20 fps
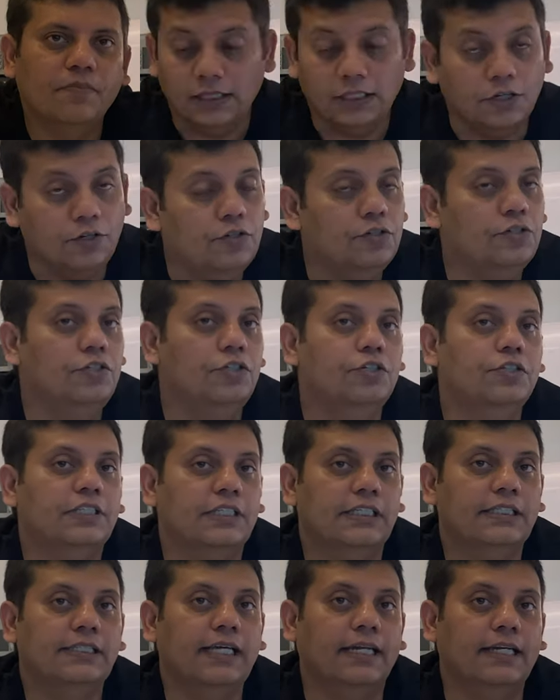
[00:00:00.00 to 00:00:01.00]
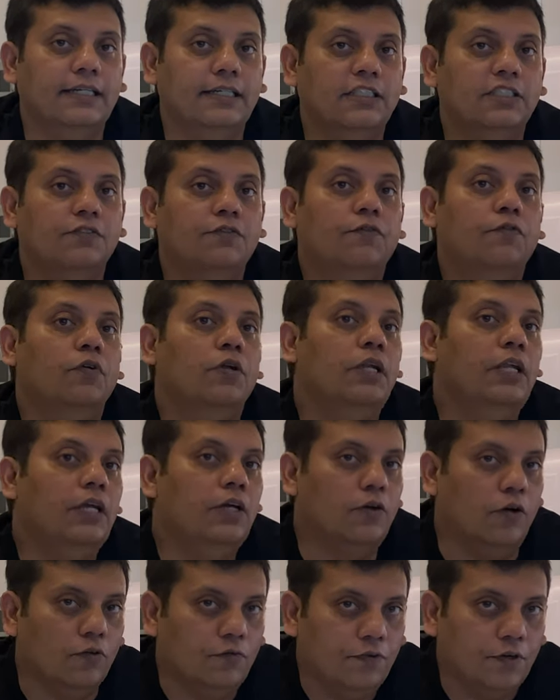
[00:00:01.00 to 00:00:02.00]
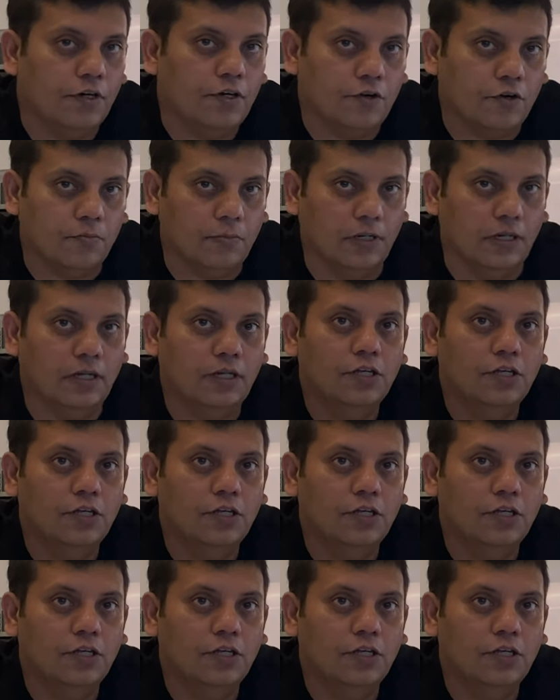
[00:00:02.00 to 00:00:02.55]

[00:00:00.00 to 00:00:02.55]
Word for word: The good news is that it is fully configurable